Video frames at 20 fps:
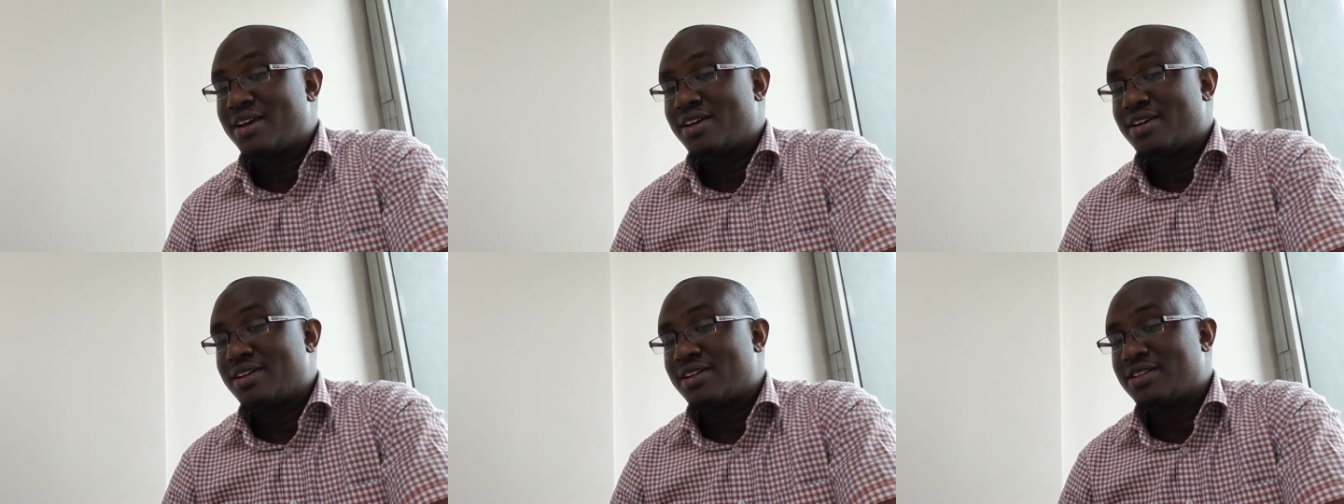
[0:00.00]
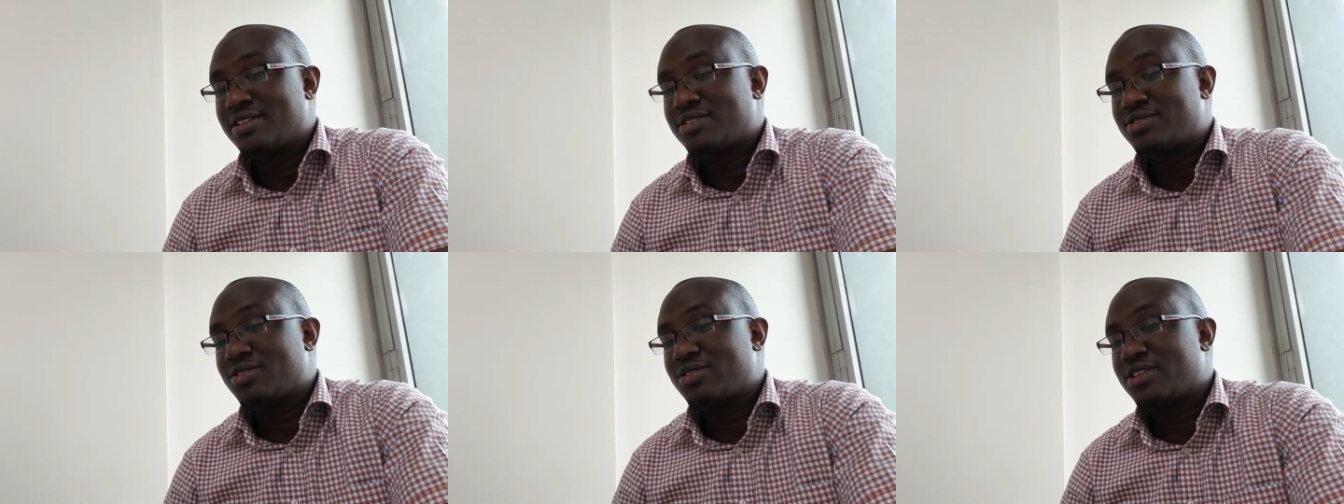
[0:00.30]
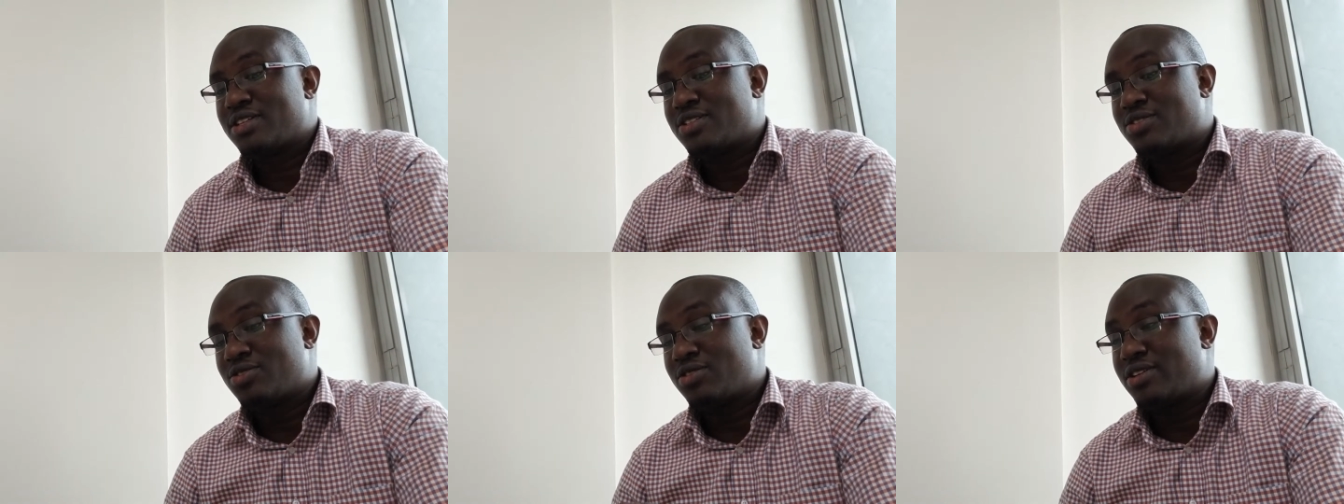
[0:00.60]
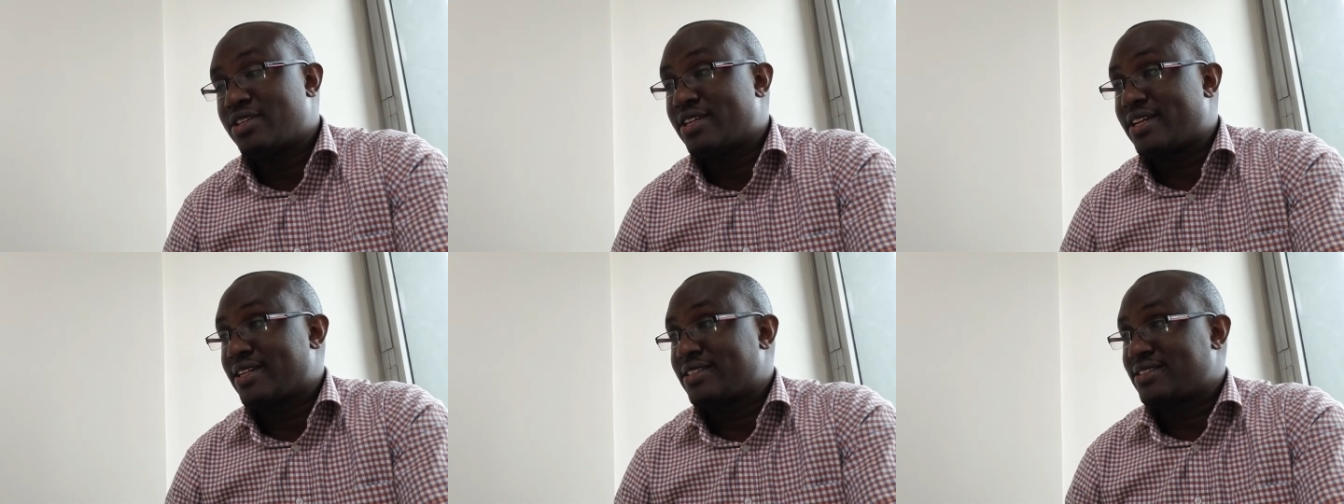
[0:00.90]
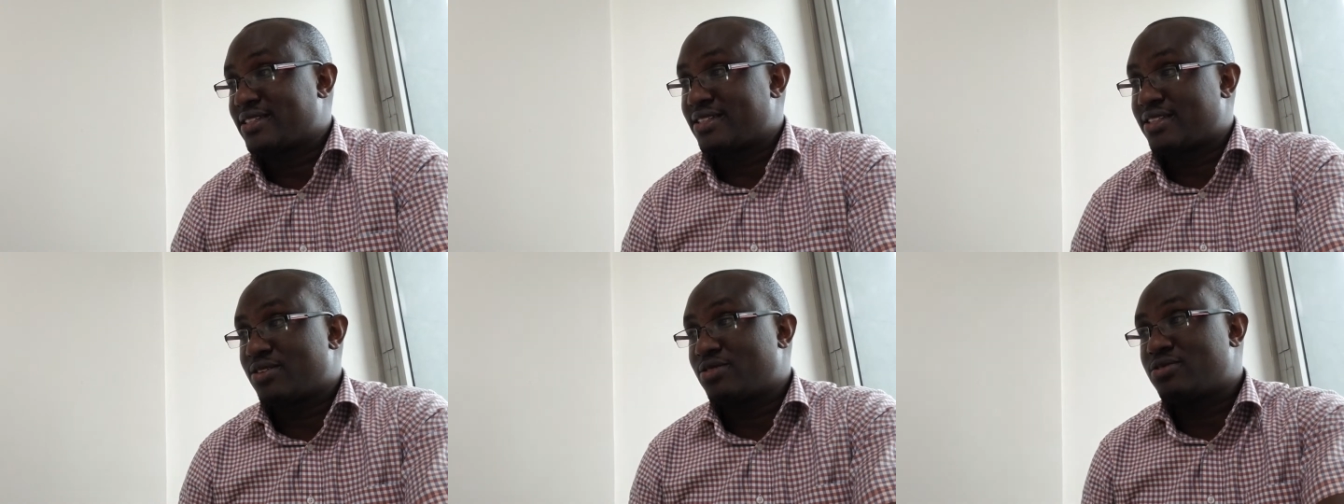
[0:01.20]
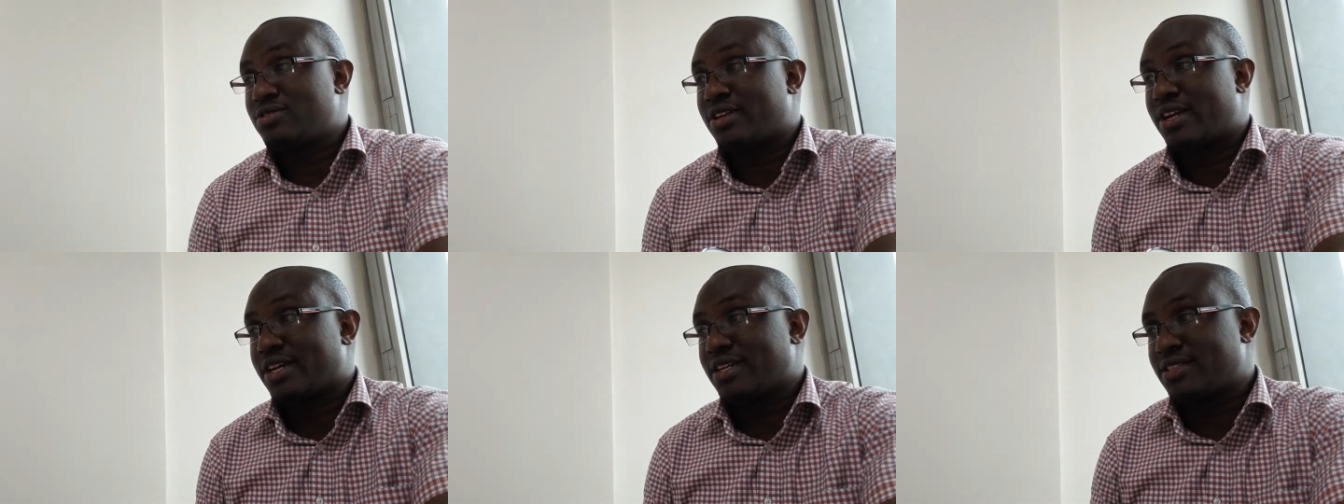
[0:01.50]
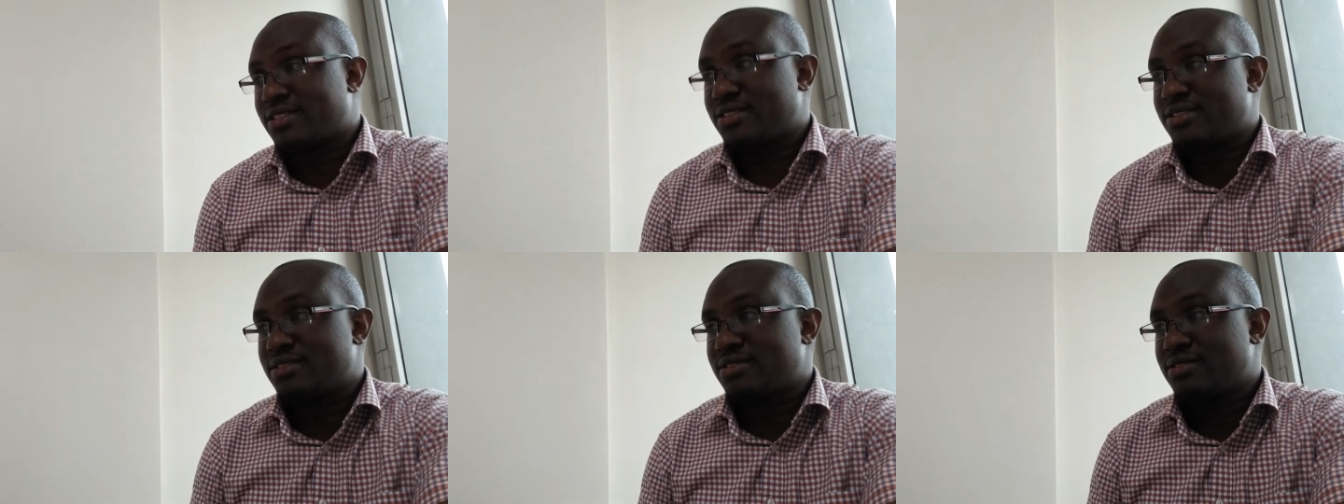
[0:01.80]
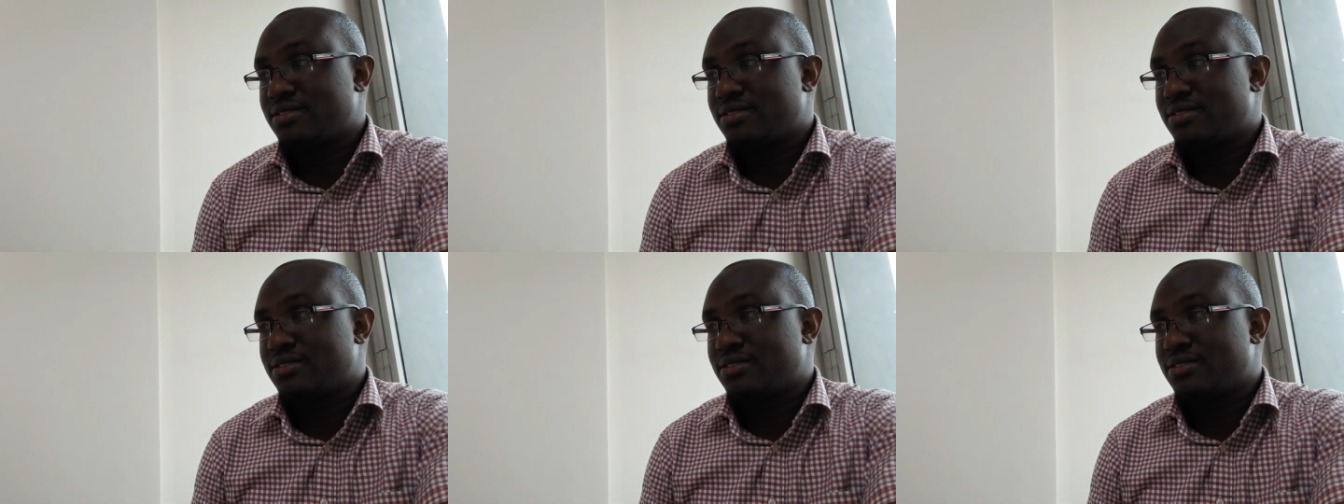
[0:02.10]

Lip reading: It's not the story that I set out to write.